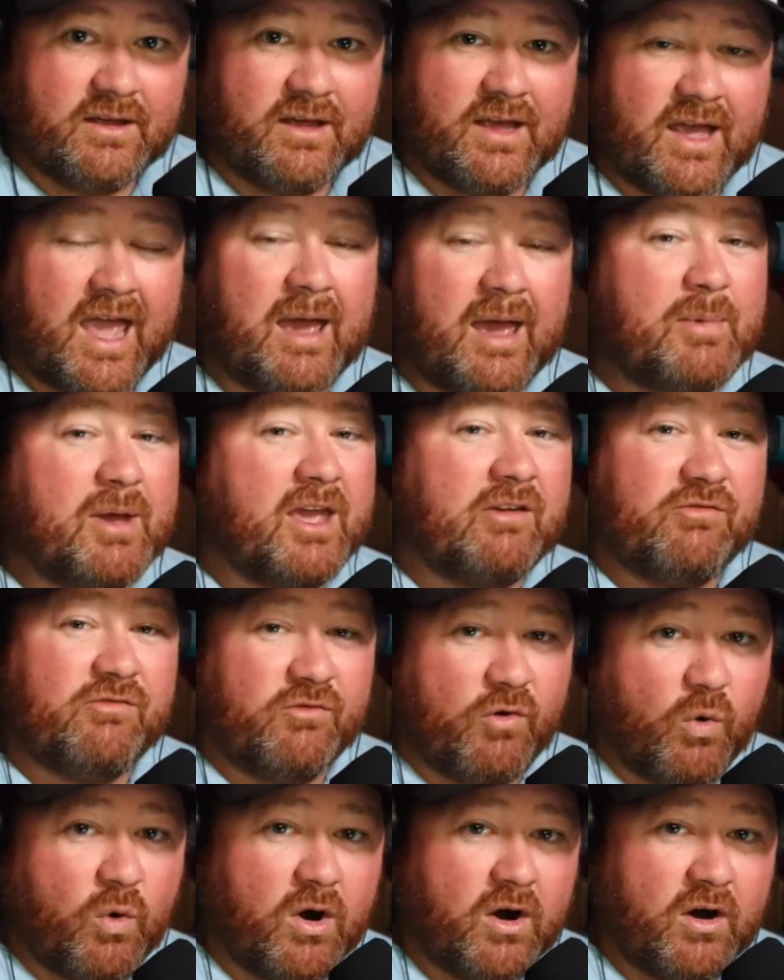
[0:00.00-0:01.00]

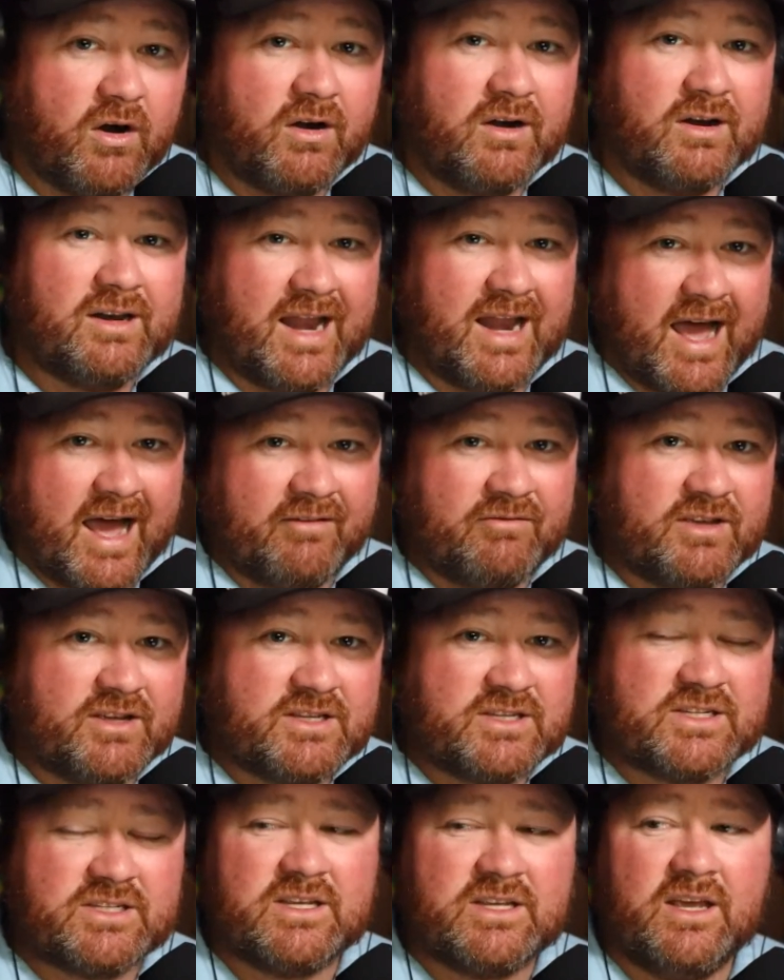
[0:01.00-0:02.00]
MA4
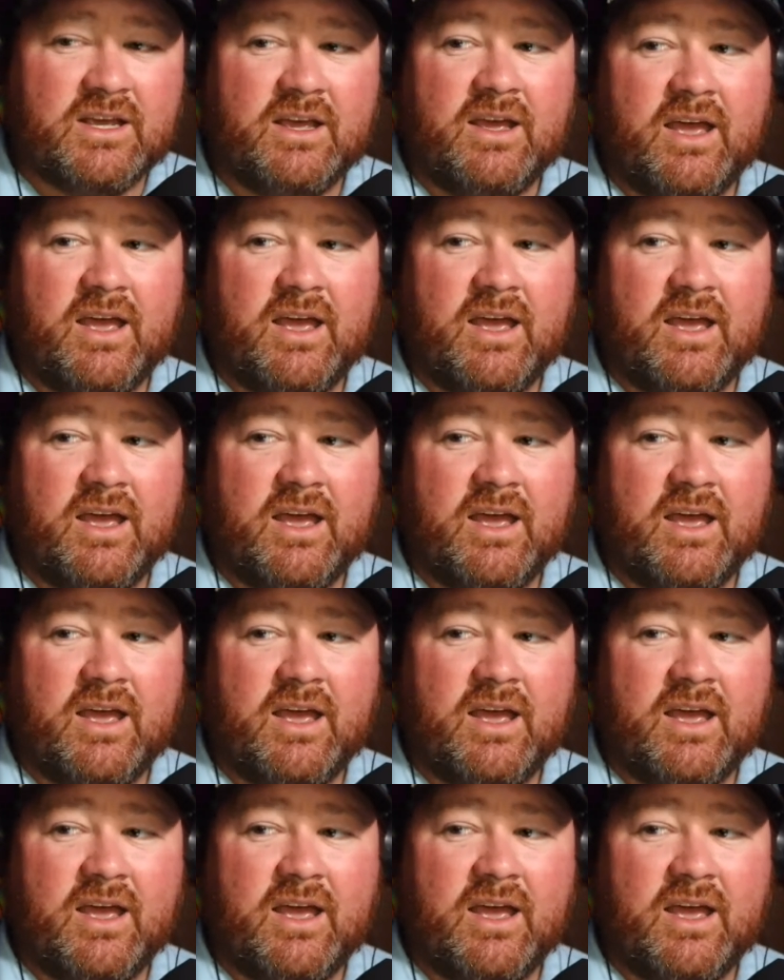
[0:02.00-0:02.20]
novice